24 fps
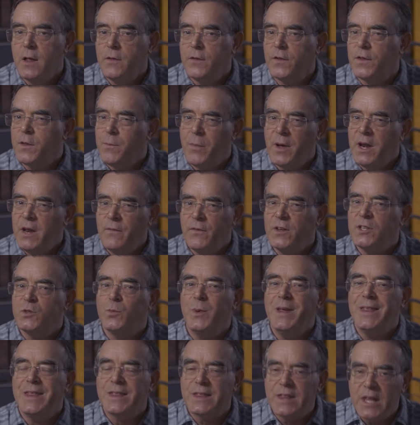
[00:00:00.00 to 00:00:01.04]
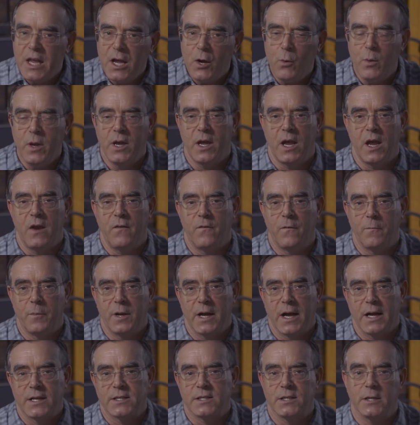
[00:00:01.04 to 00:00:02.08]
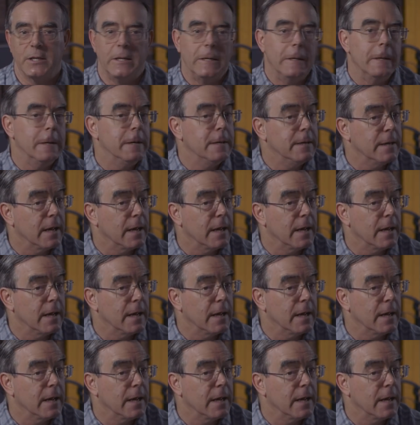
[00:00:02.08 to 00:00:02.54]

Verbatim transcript: that the benefits we think we gain from gasoline,